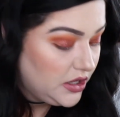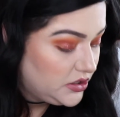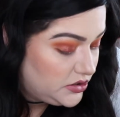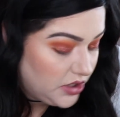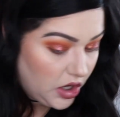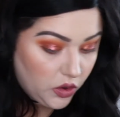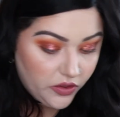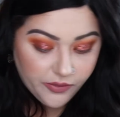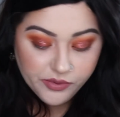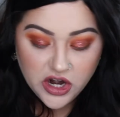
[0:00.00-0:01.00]
So
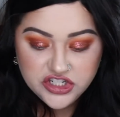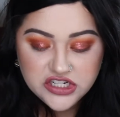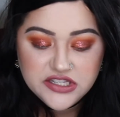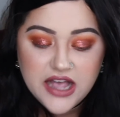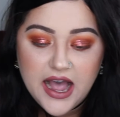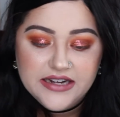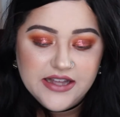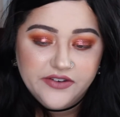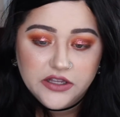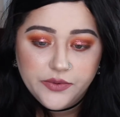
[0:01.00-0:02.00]
the brushes I
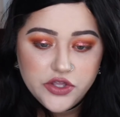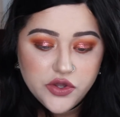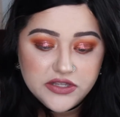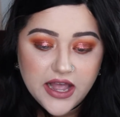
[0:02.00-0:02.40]
definitely will use.